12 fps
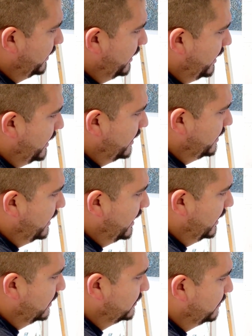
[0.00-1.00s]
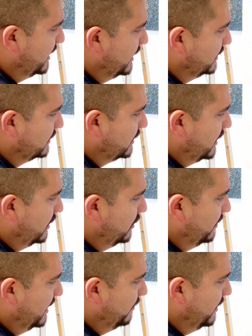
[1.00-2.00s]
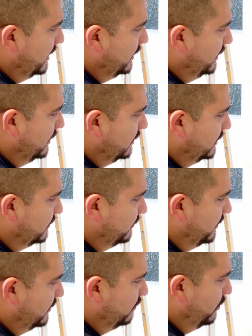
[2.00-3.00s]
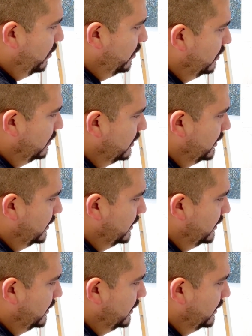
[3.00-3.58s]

And that helps my style, my painting. It's very bold.